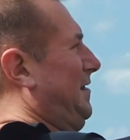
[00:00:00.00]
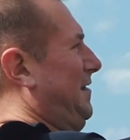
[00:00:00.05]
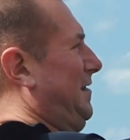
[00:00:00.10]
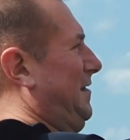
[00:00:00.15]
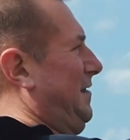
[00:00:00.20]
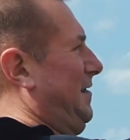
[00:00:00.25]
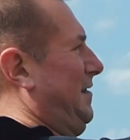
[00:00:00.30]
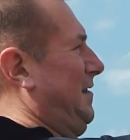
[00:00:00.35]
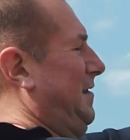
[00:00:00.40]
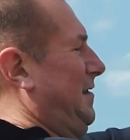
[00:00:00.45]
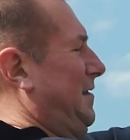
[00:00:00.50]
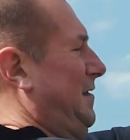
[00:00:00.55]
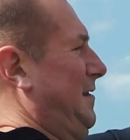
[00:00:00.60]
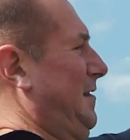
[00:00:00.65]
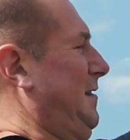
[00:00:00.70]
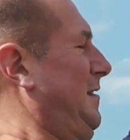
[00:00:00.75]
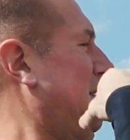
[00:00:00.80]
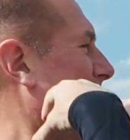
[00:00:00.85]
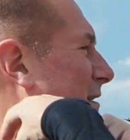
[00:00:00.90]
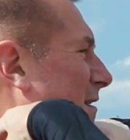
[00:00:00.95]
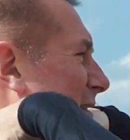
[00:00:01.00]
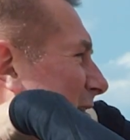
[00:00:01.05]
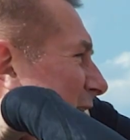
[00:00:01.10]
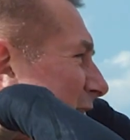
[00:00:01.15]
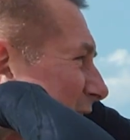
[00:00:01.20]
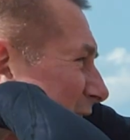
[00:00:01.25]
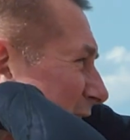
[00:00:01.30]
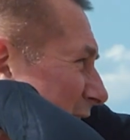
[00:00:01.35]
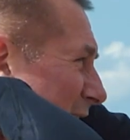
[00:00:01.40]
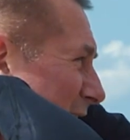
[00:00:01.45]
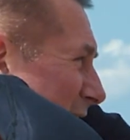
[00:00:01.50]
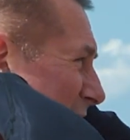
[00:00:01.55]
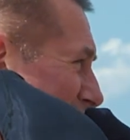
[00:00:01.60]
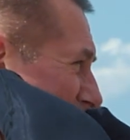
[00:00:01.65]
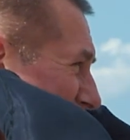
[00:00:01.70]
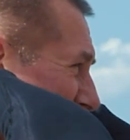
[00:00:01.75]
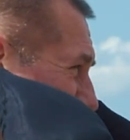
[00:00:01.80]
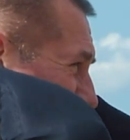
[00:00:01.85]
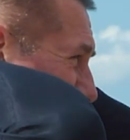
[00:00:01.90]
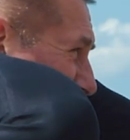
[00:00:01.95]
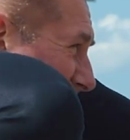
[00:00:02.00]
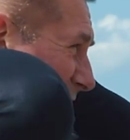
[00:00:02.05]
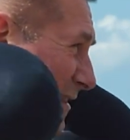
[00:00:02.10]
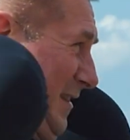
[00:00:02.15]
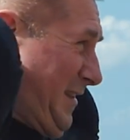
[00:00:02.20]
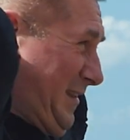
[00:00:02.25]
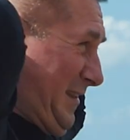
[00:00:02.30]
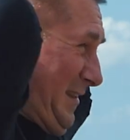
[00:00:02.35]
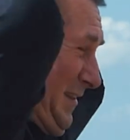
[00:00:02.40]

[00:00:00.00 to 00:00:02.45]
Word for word: I love swimming in wetsuit and snorkel